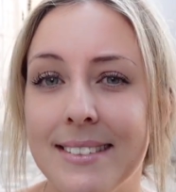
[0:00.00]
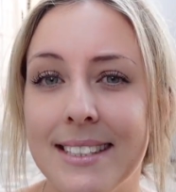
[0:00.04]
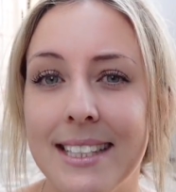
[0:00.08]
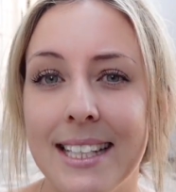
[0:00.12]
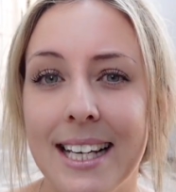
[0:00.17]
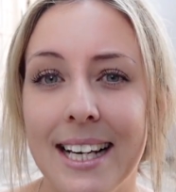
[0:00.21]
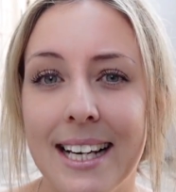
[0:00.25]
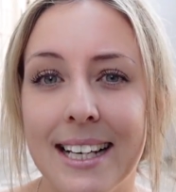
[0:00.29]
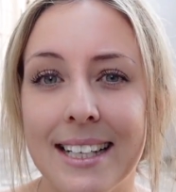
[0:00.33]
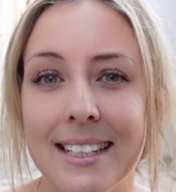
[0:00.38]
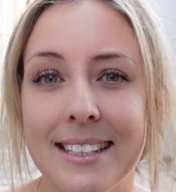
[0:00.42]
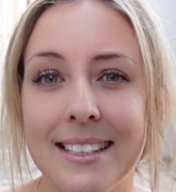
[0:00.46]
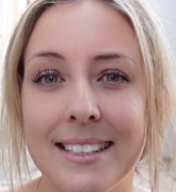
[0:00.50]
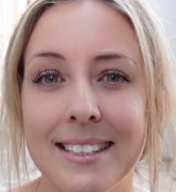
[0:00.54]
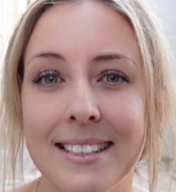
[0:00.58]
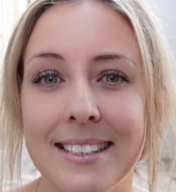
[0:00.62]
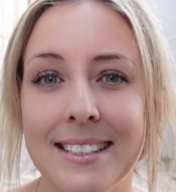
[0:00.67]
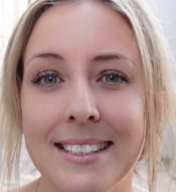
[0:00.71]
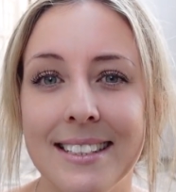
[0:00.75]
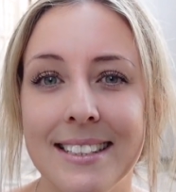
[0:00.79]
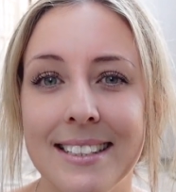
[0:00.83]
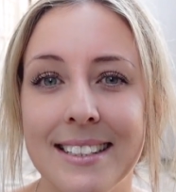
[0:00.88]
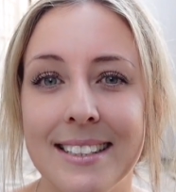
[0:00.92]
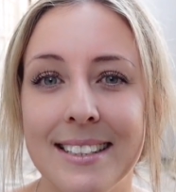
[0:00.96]
yeah,
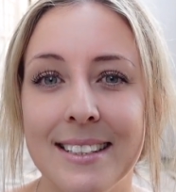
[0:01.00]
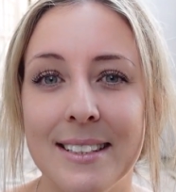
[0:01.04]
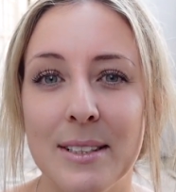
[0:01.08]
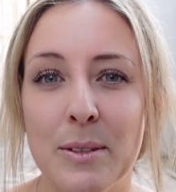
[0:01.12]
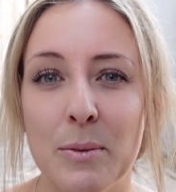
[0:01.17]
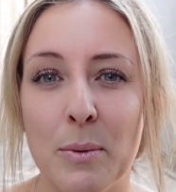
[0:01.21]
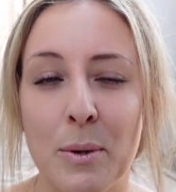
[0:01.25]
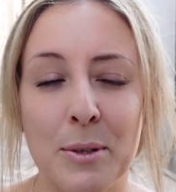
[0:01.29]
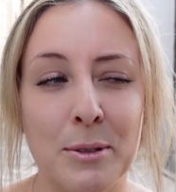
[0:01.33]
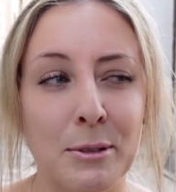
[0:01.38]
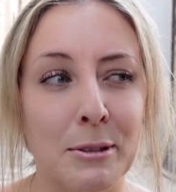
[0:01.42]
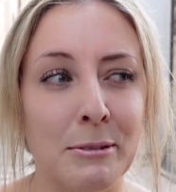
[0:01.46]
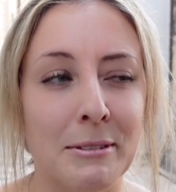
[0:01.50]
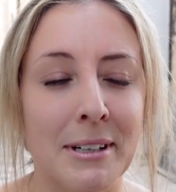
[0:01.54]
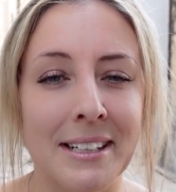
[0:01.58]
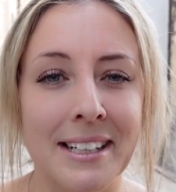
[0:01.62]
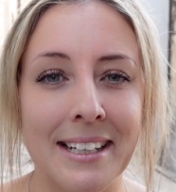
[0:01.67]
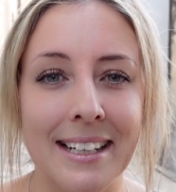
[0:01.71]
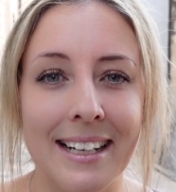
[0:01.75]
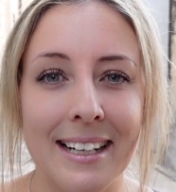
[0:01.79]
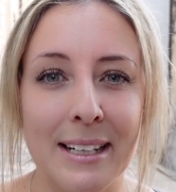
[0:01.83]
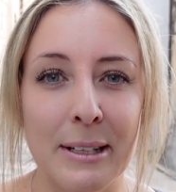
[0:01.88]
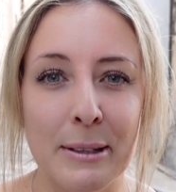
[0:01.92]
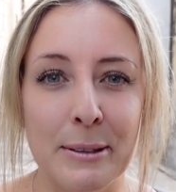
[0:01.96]
wander around
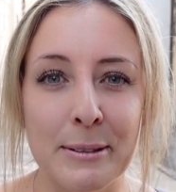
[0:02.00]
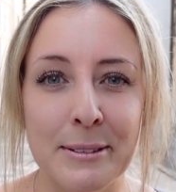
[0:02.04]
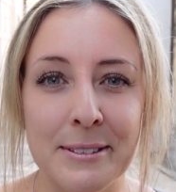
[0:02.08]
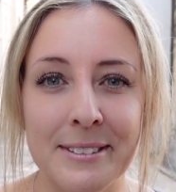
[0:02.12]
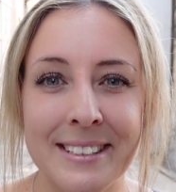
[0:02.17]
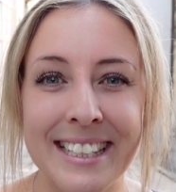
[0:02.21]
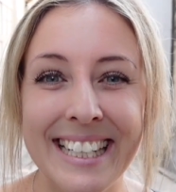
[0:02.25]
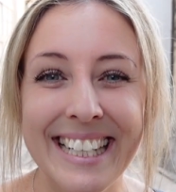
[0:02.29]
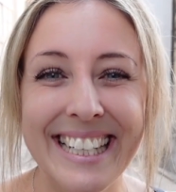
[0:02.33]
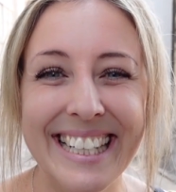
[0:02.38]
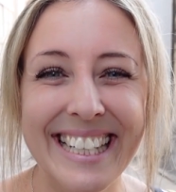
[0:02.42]
and get lost.